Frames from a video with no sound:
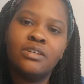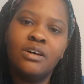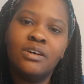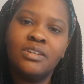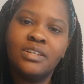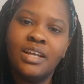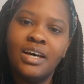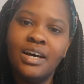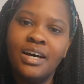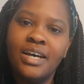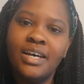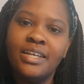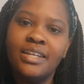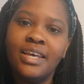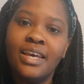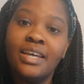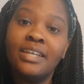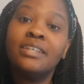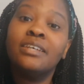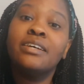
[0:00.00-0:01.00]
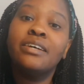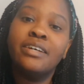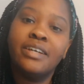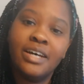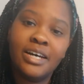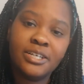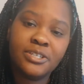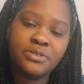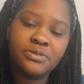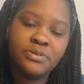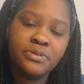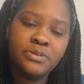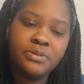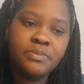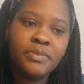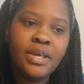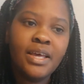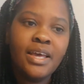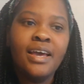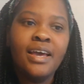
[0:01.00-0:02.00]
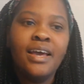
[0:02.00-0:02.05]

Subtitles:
online and in classroom,